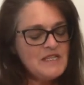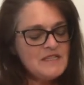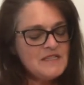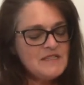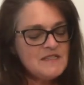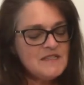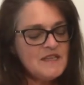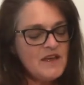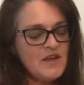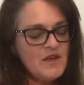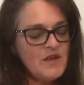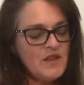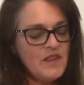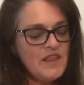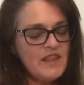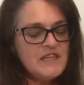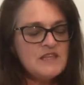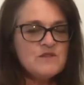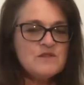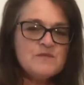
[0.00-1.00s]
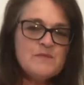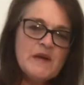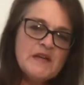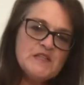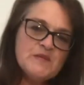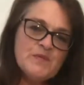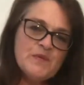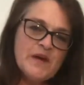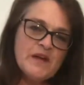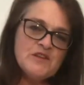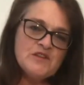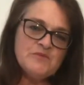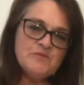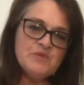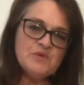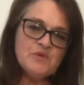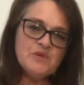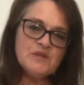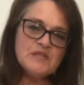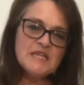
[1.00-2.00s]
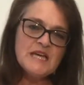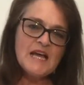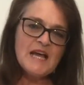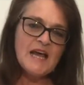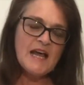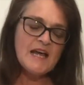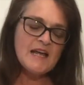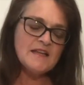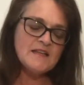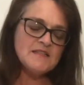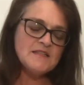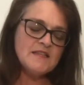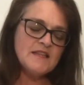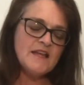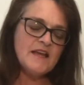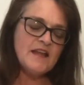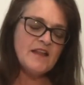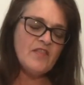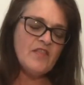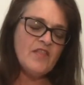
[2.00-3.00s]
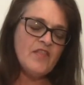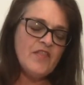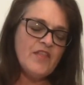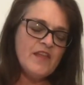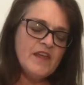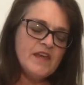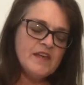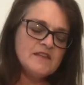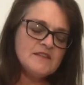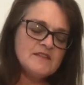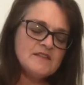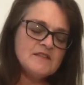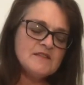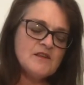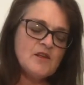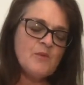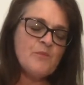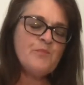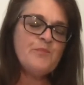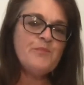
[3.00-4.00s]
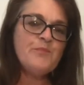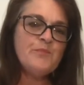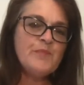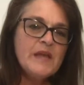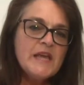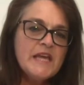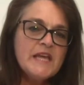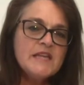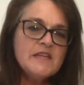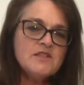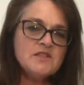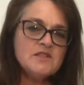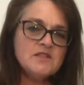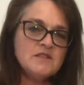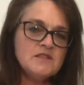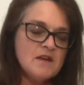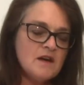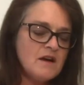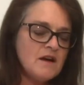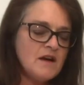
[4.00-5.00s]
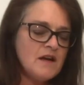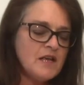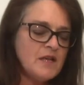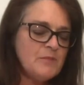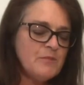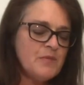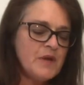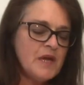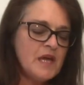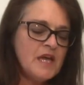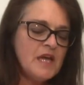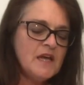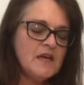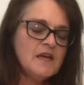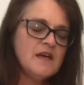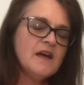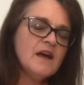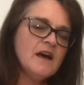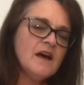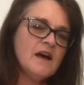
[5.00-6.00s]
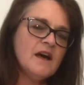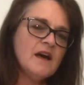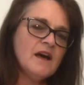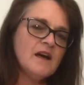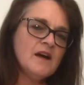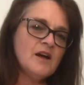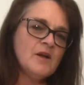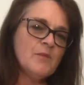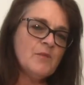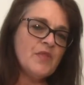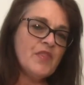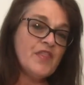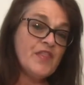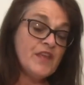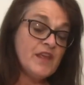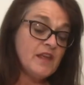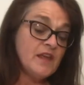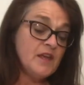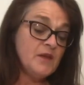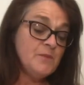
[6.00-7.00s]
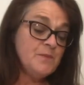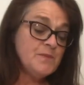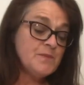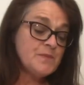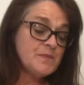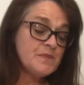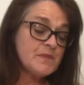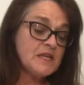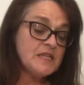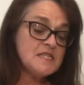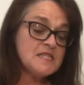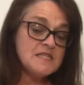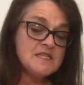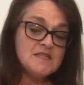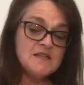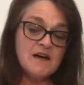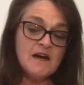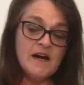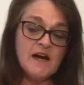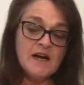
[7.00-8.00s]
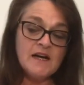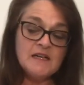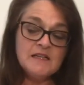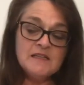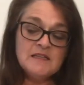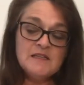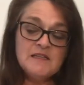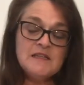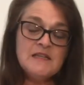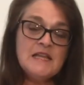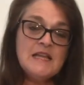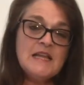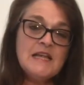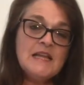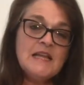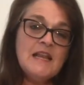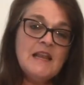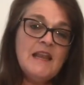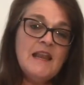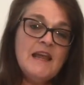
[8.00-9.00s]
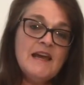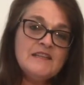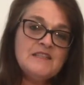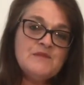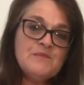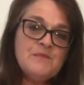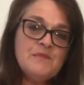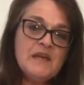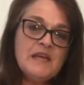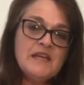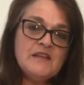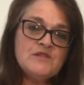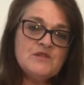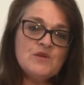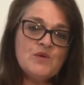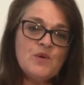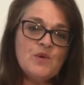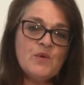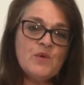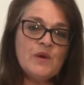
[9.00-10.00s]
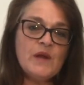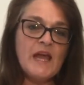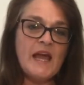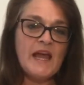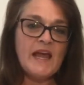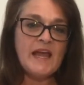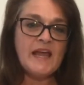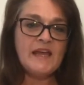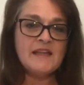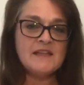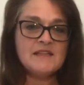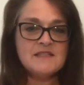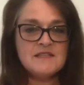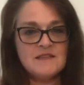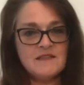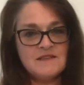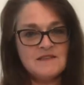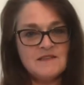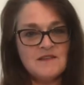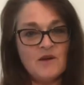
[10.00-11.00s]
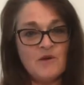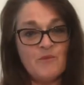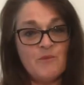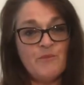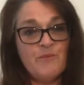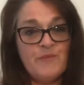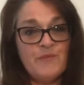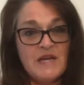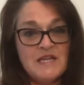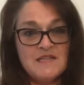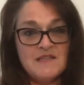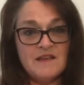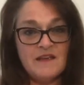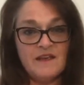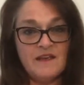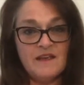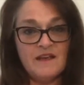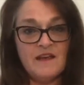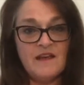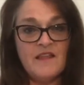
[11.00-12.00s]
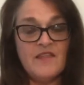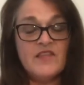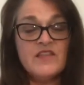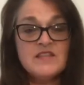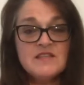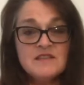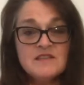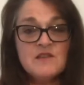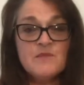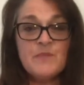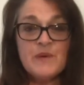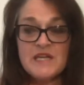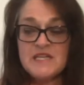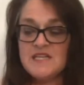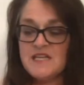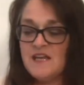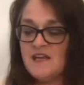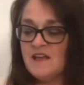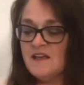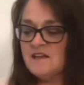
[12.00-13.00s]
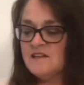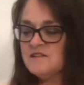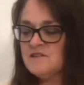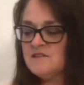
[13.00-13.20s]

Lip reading: So this was my inspiration board, and then this beach type theme and style led me to create some bedding, and this is the bedding,